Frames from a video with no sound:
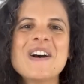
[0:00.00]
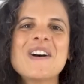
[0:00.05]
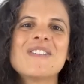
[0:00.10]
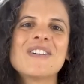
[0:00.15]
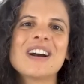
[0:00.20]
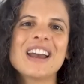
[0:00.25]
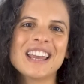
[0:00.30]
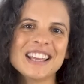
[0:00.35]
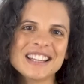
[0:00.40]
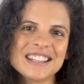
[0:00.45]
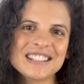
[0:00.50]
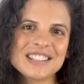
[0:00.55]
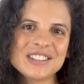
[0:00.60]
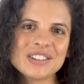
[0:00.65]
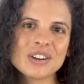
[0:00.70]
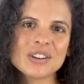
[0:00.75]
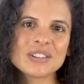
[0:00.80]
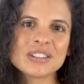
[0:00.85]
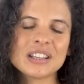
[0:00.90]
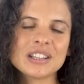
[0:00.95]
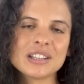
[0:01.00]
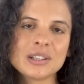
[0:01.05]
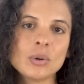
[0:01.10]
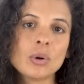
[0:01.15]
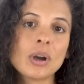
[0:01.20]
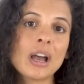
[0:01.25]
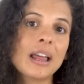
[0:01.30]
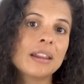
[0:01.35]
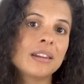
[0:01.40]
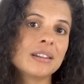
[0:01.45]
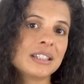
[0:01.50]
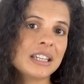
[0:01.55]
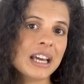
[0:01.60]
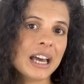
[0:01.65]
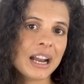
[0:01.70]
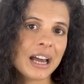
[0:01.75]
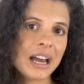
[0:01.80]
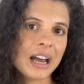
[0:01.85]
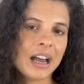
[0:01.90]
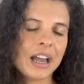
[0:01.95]
what Etsy does is look at the
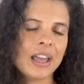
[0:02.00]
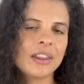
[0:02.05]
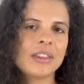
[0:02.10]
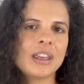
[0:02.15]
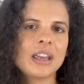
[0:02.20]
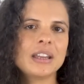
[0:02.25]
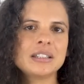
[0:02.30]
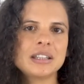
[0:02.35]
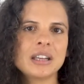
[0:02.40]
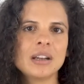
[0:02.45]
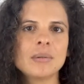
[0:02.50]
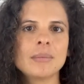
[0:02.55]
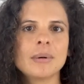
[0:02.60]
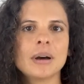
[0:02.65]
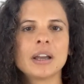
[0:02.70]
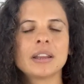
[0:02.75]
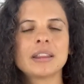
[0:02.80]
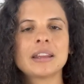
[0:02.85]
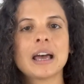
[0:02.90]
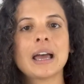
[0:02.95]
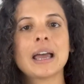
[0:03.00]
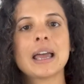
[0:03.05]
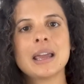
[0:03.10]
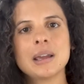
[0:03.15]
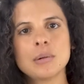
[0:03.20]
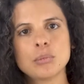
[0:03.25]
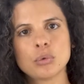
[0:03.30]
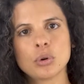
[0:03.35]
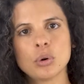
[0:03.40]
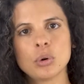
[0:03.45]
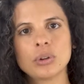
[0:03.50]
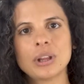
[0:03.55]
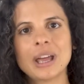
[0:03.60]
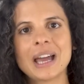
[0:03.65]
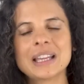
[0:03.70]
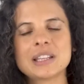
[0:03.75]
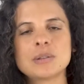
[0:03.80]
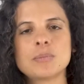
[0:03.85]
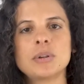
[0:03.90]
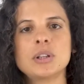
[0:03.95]
data and they determine that emerald
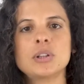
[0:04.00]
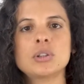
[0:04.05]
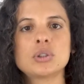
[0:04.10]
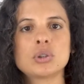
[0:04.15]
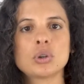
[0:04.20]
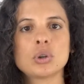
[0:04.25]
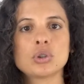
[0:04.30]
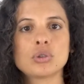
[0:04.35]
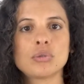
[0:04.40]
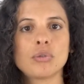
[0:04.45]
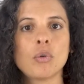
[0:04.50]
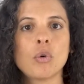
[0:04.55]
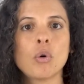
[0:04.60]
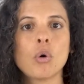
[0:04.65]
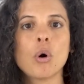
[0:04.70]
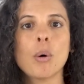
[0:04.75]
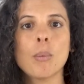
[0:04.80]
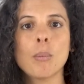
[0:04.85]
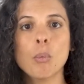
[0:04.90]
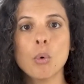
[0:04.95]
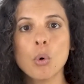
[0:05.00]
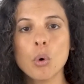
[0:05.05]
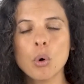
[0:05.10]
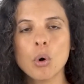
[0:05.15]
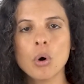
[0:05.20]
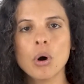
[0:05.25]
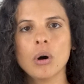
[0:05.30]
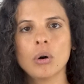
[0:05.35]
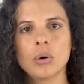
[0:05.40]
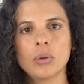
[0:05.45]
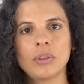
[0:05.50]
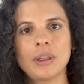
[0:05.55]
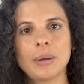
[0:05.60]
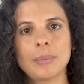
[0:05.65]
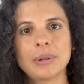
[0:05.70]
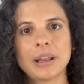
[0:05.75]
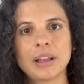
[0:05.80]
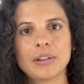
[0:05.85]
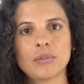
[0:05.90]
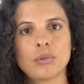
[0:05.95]
has been searched for more on their
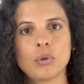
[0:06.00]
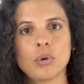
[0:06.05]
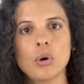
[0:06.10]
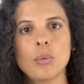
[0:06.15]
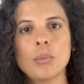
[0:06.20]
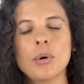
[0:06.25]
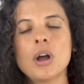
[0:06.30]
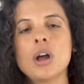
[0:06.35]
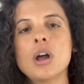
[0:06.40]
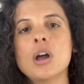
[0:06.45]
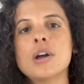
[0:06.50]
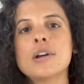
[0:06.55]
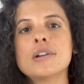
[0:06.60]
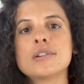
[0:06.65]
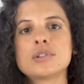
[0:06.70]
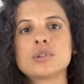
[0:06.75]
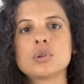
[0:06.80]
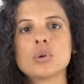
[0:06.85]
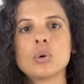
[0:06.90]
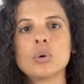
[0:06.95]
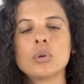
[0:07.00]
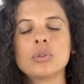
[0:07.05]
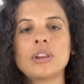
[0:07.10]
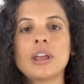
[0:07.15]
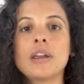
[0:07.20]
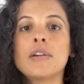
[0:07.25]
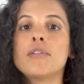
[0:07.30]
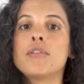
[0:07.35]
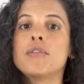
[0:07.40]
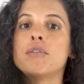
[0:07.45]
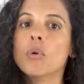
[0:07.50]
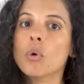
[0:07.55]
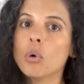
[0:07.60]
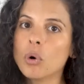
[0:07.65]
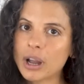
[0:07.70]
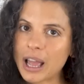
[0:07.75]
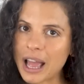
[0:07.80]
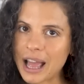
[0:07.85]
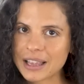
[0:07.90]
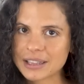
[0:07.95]
platform. So they
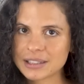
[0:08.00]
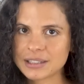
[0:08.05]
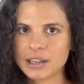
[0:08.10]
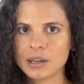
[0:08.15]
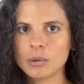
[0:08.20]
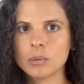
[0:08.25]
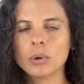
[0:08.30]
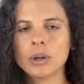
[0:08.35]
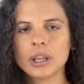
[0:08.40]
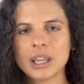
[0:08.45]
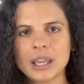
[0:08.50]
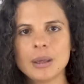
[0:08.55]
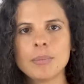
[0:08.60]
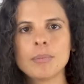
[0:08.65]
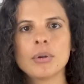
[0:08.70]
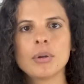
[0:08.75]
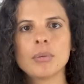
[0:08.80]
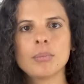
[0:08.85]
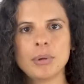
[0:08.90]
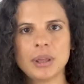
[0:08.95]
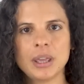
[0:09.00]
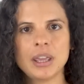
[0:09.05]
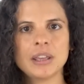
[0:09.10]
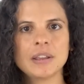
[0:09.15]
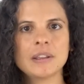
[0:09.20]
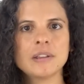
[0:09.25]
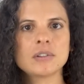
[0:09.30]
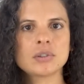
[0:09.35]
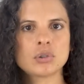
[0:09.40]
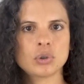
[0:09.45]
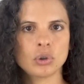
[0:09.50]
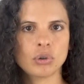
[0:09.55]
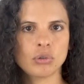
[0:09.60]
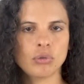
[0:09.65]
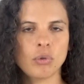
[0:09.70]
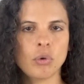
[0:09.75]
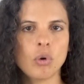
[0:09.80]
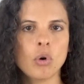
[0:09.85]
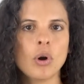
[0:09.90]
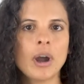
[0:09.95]
forecast that it will keep being searched
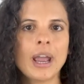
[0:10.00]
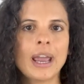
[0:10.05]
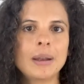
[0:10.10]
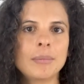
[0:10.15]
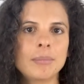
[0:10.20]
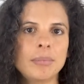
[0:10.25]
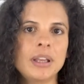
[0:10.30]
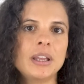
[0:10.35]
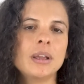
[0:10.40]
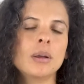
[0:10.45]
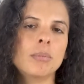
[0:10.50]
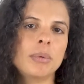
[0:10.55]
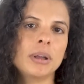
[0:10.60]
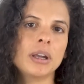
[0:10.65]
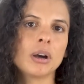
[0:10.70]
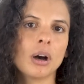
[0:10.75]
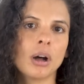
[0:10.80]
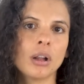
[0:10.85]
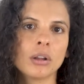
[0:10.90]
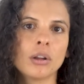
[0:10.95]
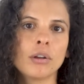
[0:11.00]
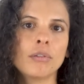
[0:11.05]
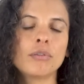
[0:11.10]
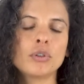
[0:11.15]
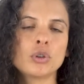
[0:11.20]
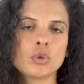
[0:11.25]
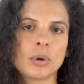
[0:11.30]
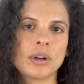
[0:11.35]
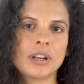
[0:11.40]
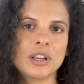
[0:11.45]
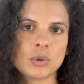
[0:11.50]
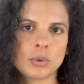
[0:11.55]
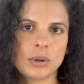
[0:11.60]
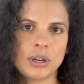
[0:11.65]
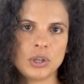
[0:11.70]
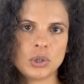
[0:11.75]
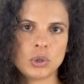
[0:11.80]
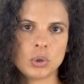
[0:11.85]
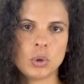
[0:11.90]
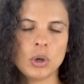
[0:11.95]
for and be a big color for
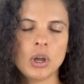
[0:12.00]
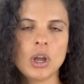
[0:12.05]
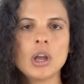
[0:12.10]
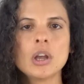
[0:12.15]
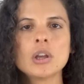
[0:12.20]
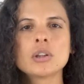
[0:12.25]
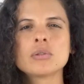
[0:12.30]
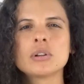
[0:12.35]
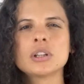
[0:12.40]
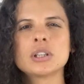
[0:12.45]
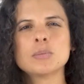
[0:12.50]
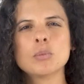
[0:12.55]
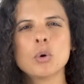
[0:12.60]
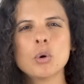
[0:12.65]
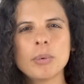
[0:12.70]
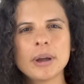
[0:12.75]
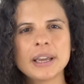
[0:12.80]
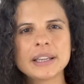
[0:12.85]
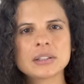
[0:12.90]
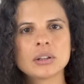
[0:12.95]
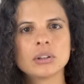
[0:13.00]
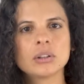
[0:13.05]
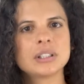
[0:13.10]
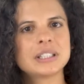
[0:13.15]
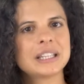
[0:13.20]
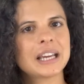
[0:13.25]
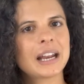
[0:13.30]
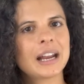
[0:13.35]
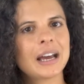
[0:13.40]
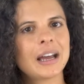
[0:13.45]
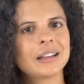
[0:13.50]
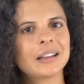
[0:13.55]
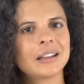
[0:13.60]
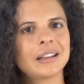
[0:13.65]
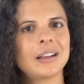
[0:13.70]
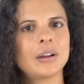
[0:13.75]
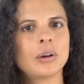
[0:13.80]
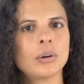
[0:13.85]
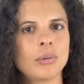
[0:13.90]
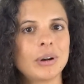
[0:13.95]
2022. So it's more based on the data that
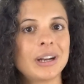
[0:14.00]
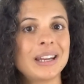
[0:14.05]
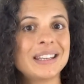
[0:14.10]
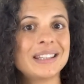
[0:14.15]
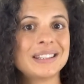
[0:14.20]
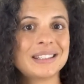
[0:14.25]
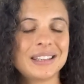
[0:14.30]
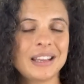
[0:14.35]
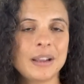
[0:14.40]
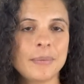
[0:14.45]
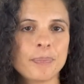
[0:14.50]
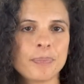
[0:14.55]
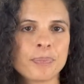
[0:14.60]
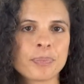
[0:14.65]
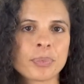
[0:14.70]
they already see.